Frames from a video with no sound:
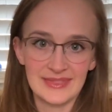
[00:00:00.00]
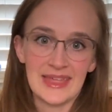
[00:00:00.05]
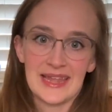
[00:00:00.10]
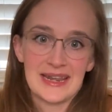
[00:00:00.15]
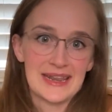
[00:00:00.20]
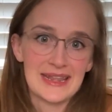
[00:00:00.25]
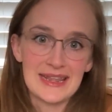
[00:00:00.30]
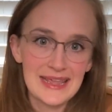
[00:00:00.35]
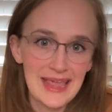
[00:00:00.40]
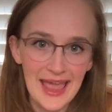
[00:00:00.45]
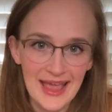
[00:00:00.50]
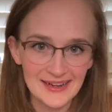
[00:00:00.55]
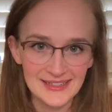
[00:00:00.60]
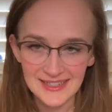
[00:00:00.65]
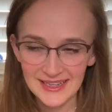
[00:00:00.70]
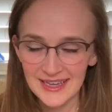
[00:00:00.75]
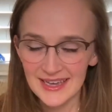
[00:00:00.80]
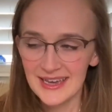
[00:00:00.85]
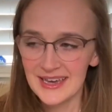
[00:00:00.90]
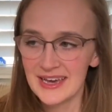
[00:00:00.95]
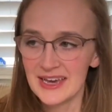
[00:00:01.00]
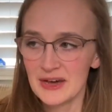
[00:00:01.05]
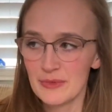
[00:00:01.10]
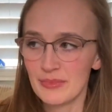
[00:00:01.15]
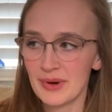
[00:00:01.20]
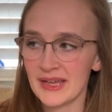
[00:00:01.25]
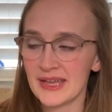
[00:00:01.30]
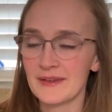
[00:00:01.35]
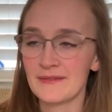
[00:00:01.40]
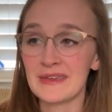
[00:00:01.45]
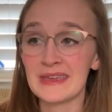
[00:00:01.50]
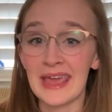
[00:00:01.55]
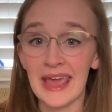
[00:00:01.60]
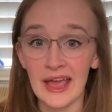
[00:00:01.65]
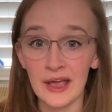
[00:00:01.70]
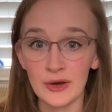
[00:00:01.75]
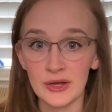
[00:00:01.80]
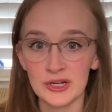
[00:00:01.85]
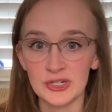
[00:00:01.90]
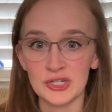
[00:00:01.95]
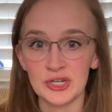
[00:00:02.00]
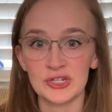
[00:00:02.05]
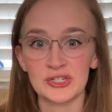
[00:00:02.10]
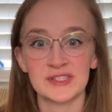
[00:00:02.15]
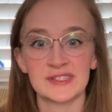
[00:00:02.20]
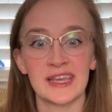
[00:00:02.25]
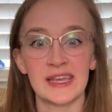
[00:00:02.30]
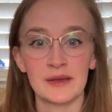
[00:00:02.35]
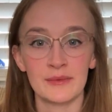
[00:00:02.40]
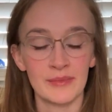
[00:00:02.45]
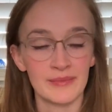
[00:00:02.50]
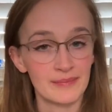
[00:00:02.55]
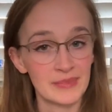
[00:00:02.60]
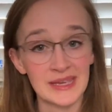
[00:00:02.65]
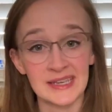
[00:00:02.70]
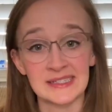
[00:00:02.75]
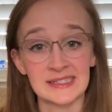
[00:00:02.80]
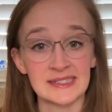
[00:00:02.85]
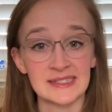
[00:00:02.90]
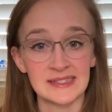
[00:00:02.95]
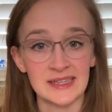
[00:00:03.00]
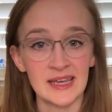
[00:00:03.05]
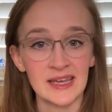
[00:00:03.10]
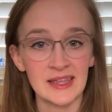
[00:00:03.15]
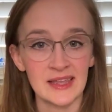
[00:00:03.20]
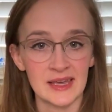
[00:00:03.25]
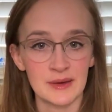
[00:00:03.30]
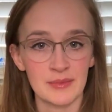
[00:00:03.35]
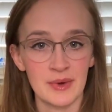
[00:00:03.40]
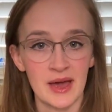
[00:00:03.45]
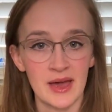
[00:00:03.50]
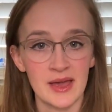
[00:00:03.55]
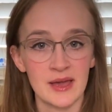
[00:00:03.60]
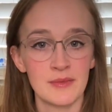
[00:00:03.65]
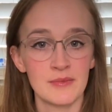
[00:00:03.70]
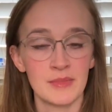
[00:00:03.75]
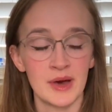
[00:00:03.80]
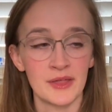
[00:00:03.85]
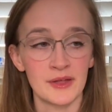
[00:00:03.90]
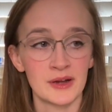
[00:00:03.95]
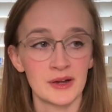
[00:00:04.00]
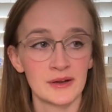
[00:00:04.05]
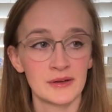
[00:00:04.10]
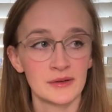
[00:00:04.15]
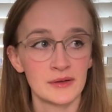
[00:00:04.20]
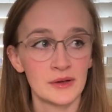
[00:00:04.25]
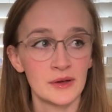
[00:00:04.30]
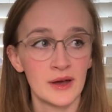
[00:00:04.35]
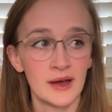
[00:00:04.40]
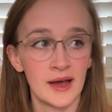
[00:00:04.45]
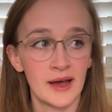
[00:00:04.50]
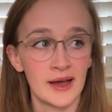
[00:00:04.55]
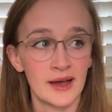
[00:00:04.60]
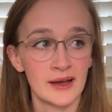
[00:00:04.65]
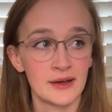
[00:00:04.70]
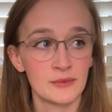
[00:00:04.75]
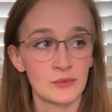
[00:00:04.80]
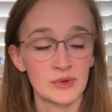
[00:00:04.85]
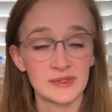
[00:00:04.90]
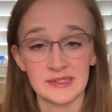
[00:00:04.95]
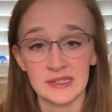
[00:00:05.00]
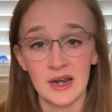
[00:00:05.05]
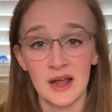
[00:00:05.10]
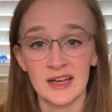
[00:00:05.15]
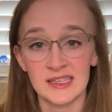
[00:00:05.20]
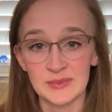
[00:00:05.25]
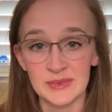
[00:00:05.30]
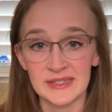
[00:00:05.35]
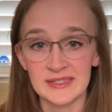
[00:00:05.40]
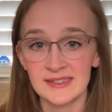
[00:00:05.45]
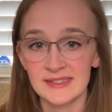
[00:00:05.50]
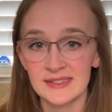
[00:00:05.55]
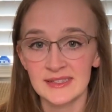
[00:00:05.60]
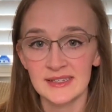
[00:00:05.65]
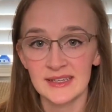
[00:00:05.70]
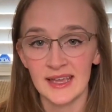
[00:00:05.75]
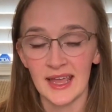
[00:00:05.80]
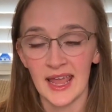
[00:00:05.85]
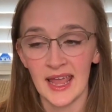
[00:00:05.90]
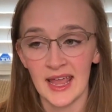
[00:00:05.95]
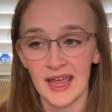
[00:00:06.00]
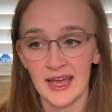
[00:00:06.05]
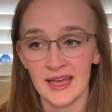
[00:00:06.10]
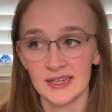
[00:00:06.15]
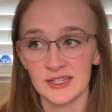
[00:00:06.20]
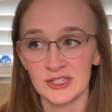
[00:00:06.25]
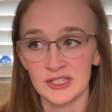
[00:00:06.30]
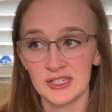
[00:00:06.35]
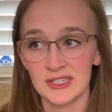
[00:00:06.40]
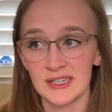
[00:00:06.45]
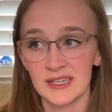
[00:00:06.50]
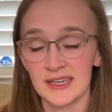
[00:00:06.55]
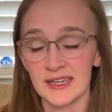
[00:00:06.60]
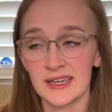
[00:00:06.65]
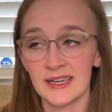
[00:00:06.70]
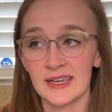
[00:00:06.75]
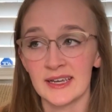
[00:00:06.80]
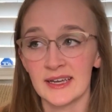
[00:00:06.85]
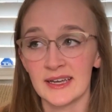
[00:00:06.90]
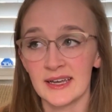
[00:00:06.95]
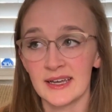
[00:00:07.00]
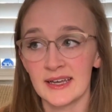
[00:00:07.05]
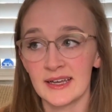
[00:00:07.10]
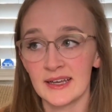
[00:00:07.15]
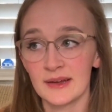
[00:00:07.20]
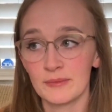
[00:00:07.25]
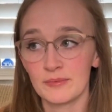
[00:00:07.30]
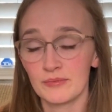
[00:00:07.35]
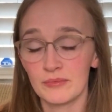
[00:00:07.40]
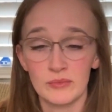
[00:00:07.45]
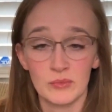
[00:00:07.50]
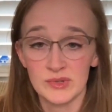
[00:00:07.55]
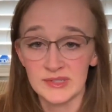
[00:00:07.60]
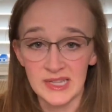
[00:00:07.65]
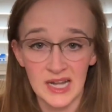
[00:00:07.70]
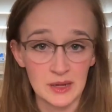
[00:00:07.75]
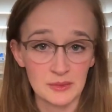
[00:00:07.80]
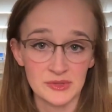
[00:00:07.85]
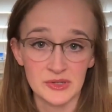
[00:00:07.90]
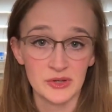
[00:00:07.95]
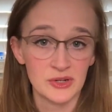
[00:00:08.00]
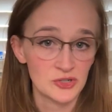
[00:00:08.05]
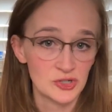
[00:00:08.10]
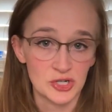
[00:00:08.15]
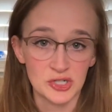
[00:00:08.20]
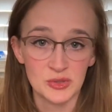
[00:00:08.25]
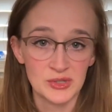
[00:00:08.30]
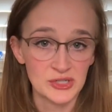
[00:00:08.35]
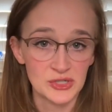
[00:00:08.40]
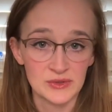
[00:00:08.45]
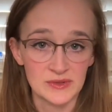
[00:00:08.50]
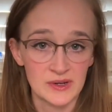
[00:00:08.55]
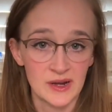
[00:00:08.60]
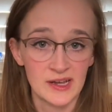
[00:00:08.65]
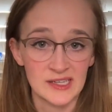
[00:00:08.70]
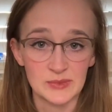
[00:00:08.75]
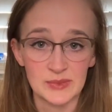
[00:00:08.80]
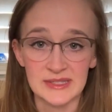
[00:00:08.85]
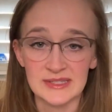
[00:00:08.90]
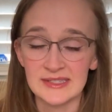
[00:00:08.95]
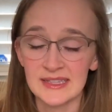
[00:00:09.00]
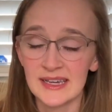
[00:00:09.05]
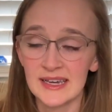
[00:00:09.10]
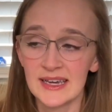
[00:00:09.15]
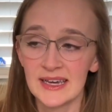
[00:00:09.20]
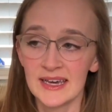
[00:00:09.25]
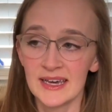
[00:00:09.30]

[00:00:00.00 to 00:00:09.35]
he can't. But if he can't go to church, say, because he's sick, like my mother was in hospice and she was unable to go to church because she was in hospice.